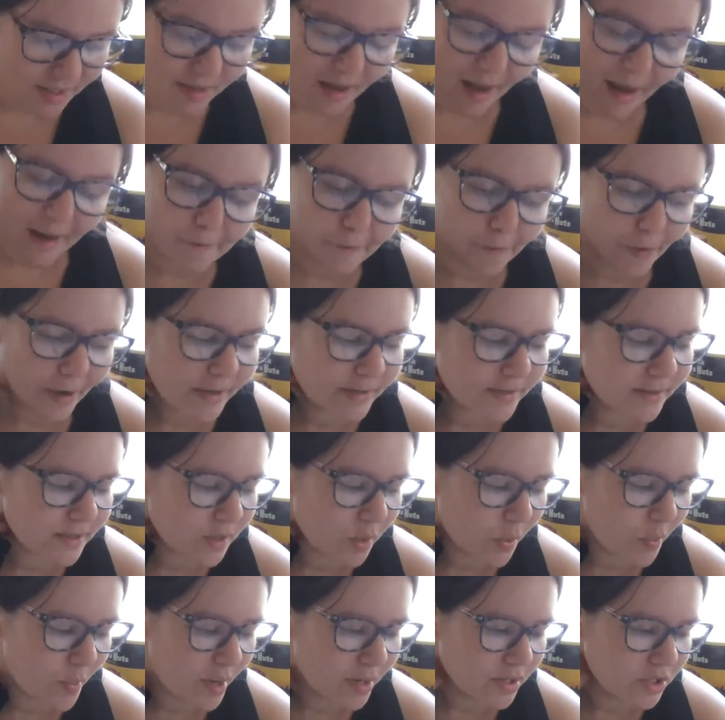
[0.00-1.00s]
I write
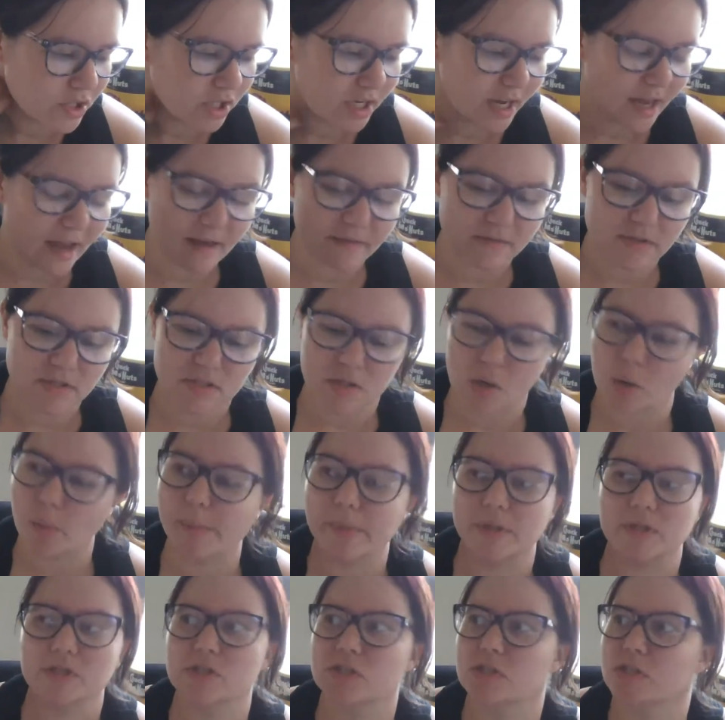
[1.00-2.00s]
so much and I have so
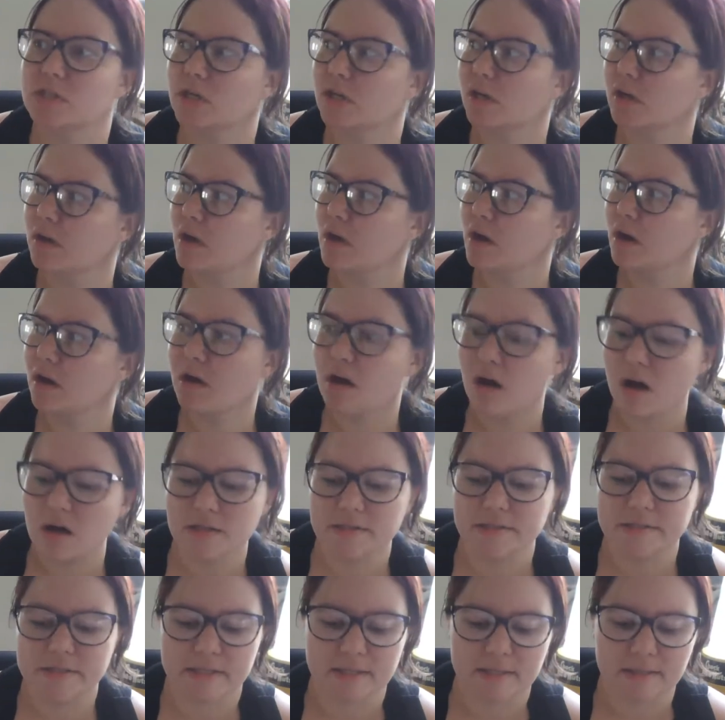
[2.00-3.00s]
much
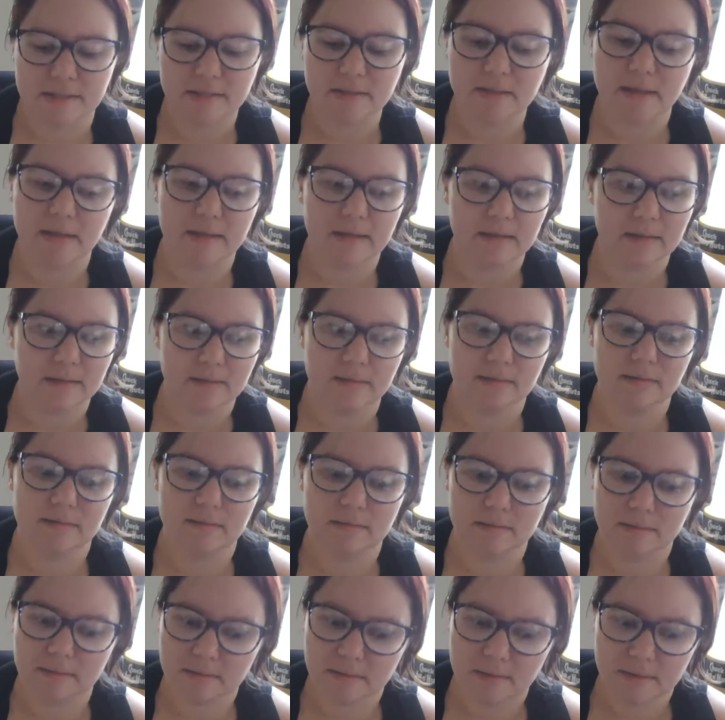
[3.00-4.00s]
content, like
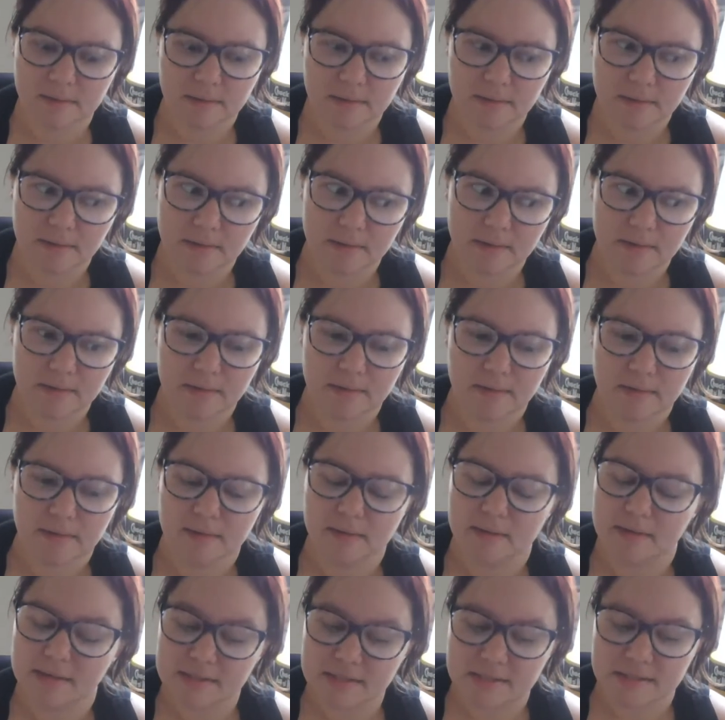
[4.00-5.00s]

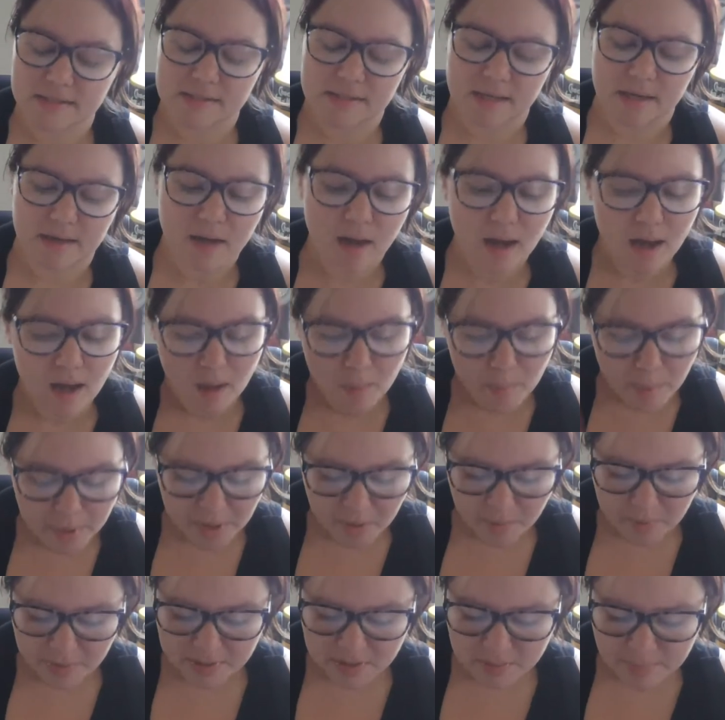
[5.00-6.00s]
it's insane. But
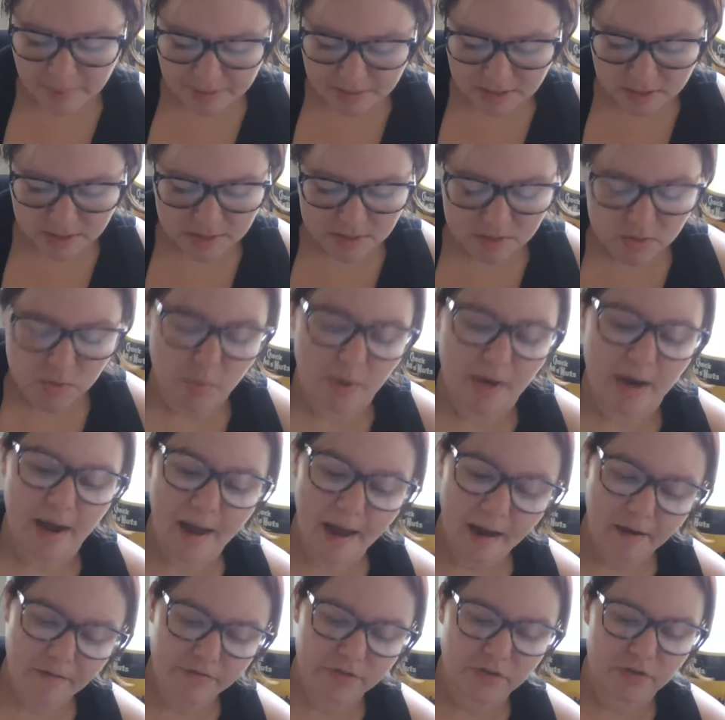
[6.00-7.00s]
anyways, back to the story.
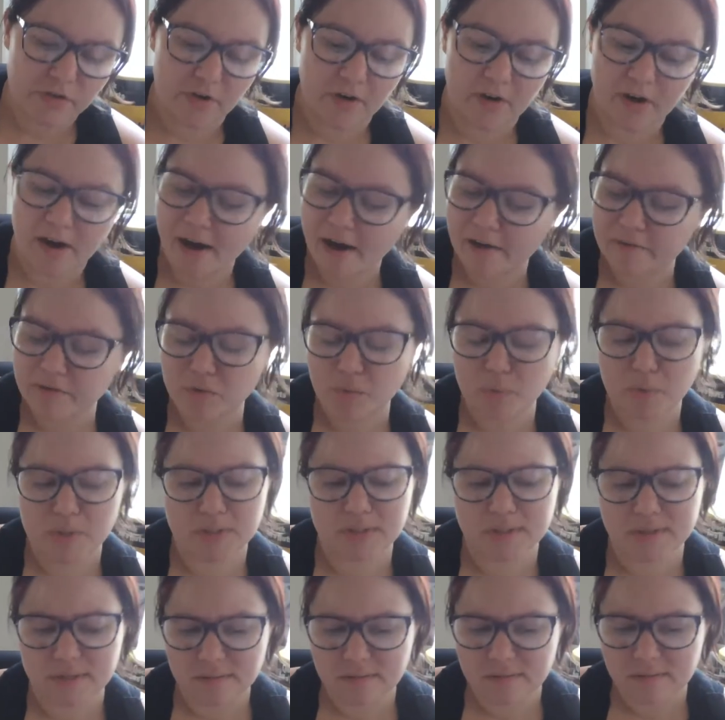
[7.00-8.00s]
After
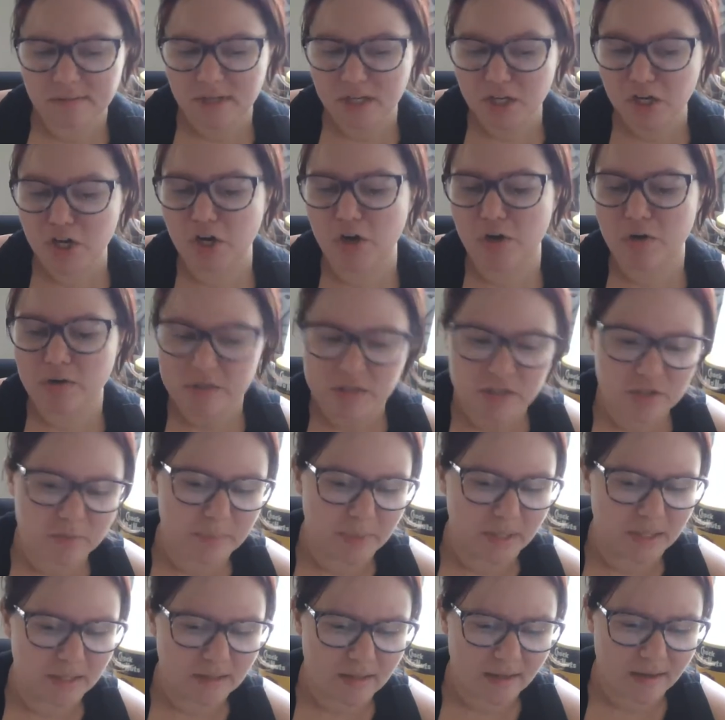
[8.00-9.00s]
everyone encouraged
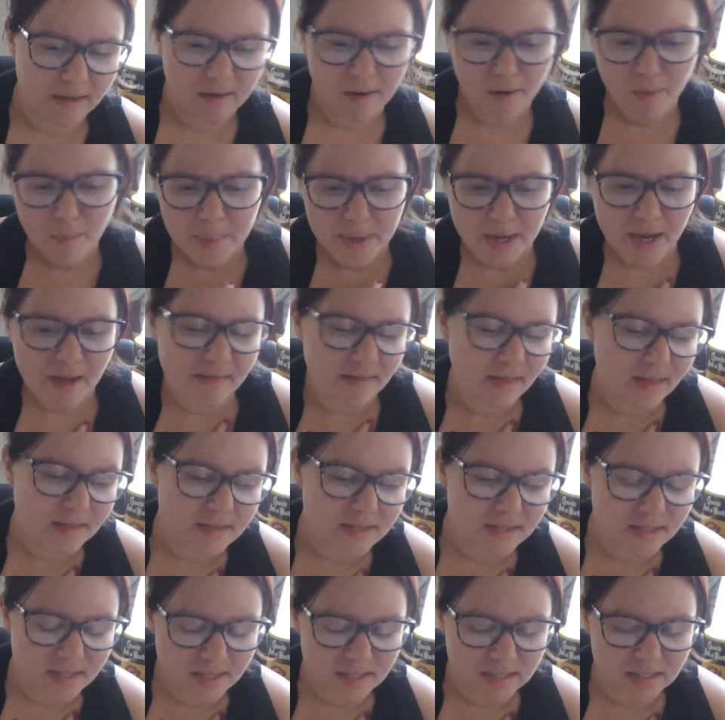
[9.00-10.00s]
me, like, oh my God,
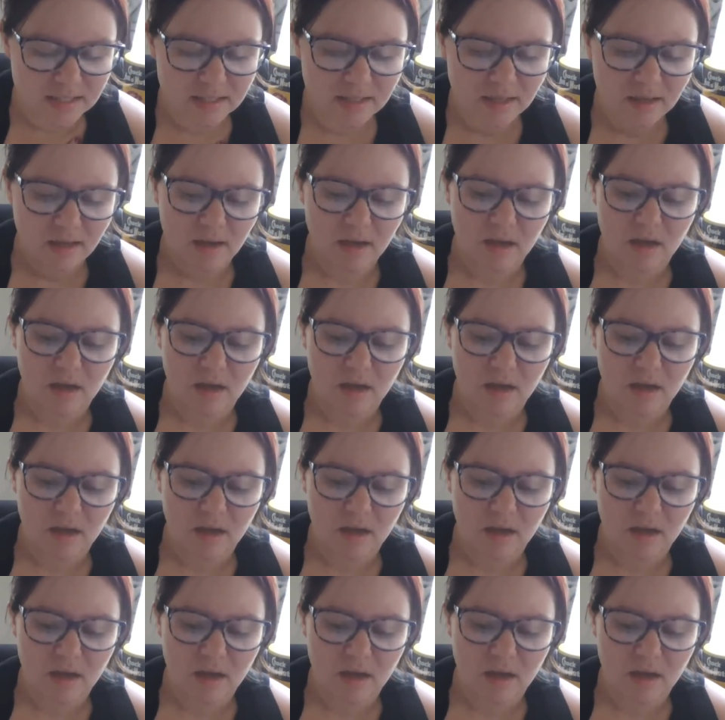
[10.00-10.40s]
that's good.